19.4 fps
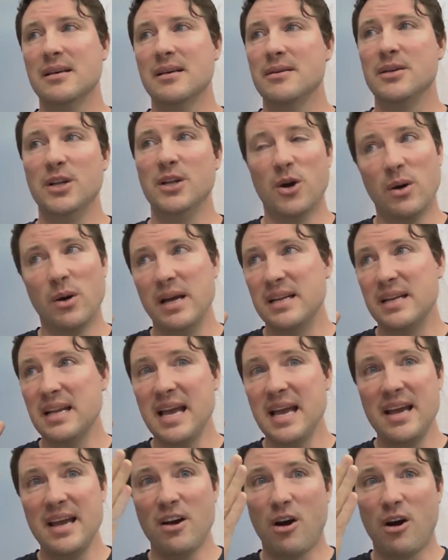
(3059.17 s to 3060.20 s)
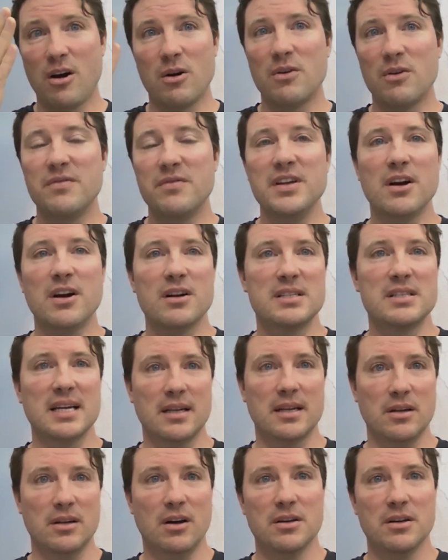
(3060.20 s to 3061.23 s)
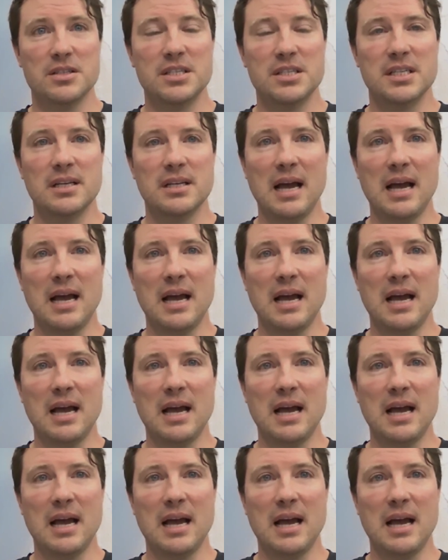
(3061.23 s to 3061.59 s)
AR or VR technology,